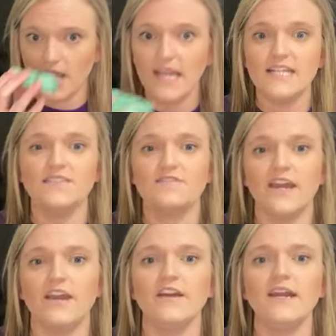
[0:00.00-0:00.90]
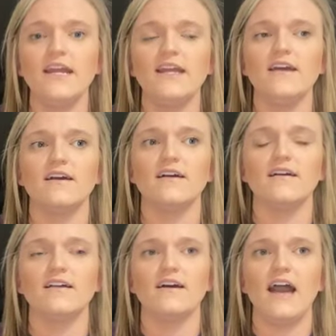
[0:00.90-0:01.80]
it's very
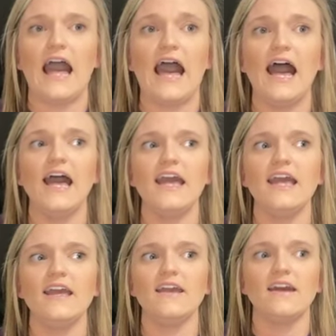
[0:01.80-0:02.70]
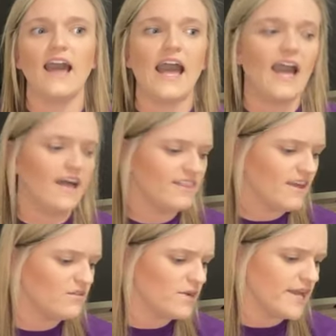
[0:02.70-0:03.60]
I I
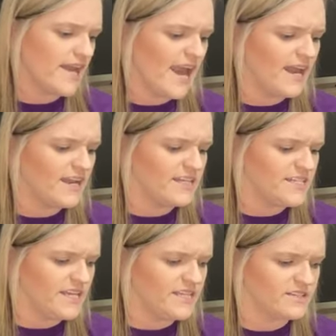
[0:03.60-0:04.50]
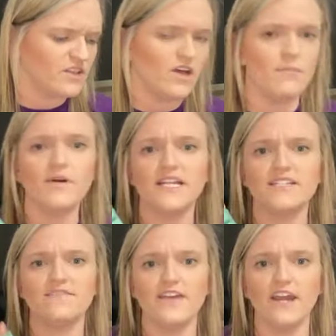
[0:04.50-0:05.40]
think Ricky added it to his club, but
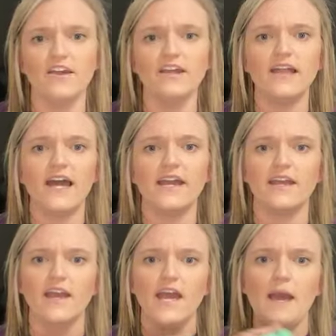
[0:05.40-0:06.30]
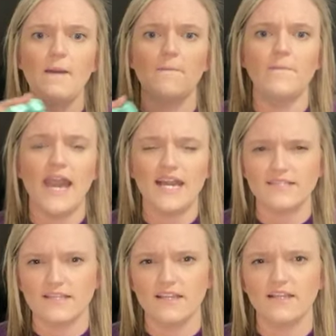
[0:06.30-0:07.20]
it's very like
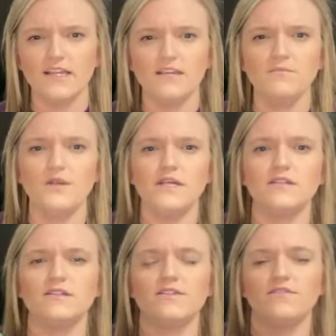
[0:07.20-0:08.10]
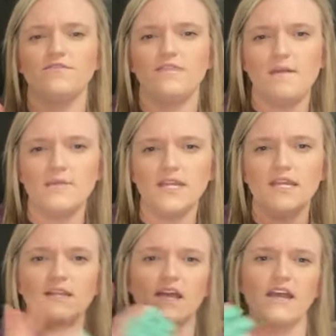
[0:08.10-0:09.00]
masculine meets
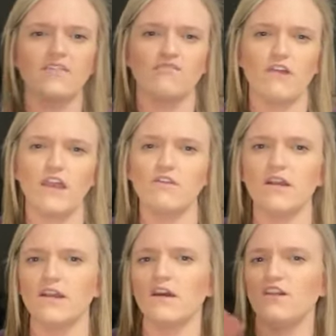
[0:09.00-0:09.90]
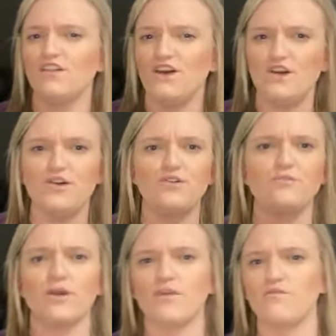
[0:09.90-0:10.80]
feminine, like fragrant cologne,
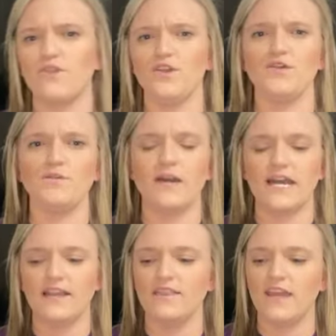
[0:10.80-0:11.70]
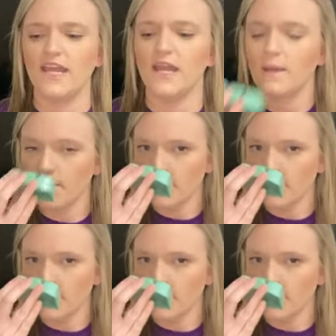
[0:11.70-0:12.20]
perfume kind of thing.